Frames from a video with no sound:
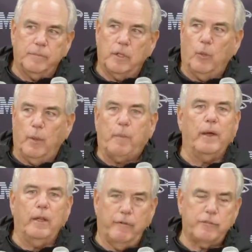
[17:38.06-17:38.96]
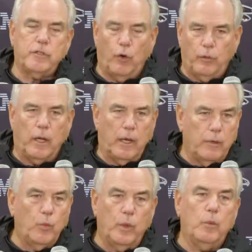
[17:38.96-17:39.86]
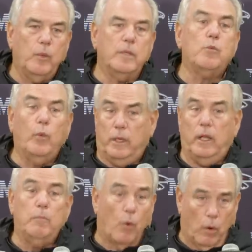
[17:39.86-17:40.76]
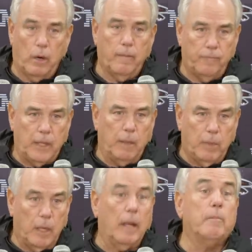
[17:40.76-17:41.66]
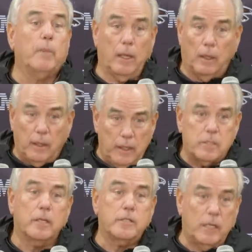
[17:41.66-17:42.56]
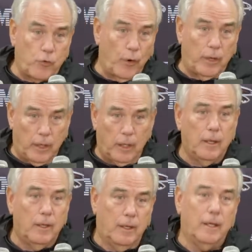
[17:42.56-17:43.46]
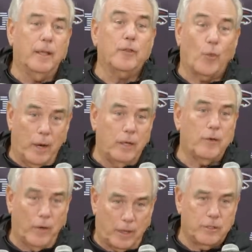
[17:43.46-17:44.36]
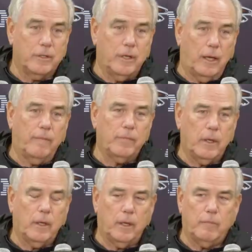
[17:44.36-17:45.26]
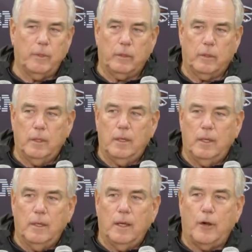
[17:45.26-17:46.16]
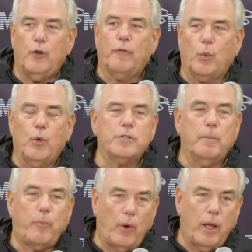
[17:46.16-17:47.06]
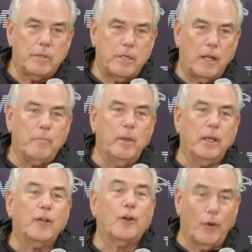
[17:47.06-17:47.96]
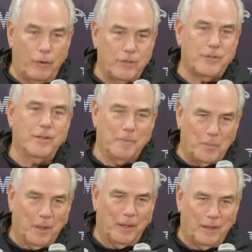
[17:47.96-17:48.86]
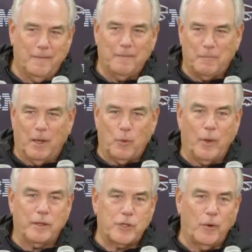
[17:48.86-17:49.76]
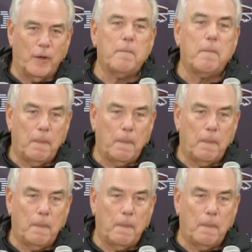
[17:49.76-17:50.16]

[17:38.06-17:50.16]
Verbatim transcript: you know we play enough zone that I, we, we we need more. Eh, but uh, but at least it's trending in the right direction. Yeah, I've been. I don't know if the word's impressed. I've been encouraged by by the way it's going.